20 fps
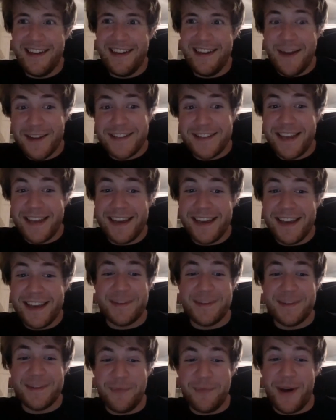I'm not
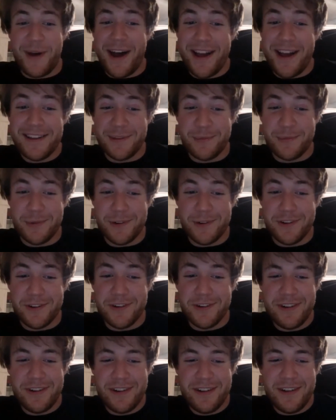saying it's
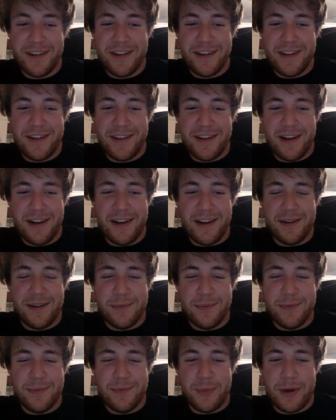impossible.
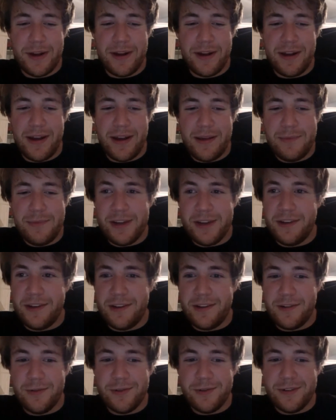Um, but I
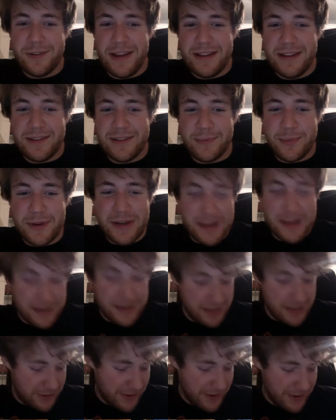mean, Google has a pretty
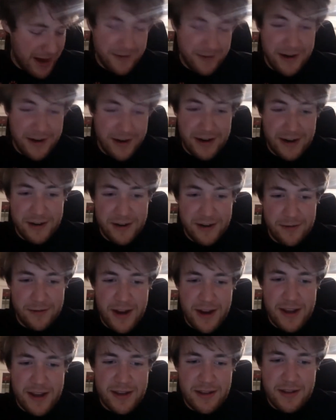good track record,
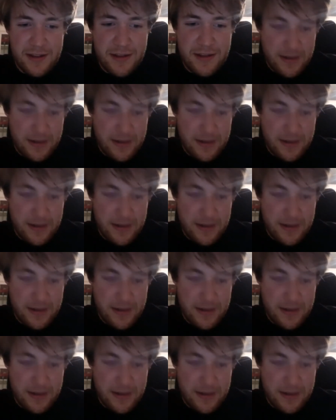right?